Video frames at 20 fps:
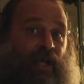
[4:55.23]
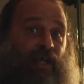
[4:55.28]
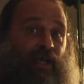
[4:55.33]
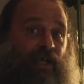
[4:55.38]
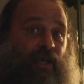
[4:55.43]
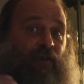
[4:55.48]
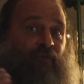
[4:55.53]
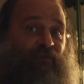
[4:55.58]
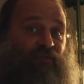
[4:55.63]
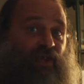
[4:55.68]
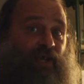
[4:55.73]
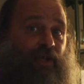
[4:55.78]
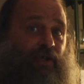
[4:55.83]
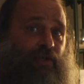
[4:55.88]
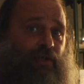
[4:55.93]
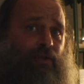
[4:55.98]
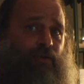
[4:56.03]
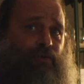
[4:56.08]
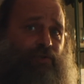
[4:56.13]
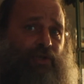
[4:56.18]
if they
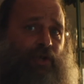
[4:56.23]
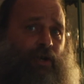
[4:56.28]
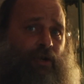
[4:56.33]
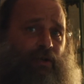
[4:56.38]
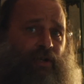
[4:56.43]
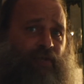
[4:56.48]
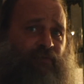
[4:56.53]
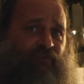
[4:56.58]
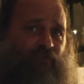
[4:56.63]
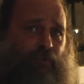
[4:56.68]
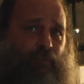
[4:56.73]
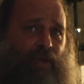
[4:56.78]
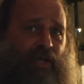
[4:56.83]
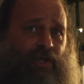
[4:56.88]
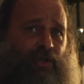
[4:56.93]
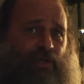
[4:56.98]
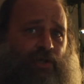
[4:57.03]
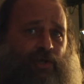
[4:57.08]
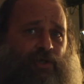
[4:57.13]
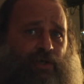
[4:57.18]
use our
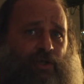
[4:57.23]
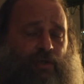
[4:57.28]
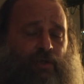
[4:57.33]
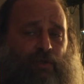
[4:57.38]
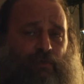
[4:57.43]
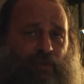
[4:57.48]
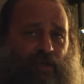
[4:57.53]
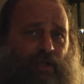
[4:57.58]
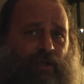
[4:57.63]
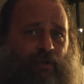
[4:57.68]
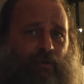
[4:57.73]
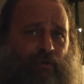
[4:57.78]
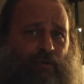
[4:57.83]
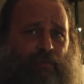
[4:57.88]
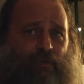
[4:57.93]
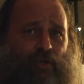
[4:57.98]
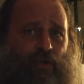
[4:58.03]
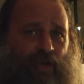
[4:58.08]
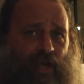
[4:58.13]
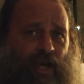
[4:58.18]
information to commit a
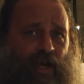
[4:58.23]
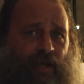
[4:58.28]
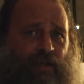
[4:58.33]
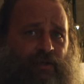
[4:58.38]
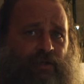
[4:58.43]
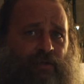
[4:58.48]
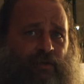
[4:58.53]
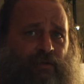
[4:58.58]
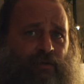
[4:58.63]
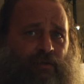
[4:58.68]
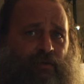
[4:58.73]
criminal act?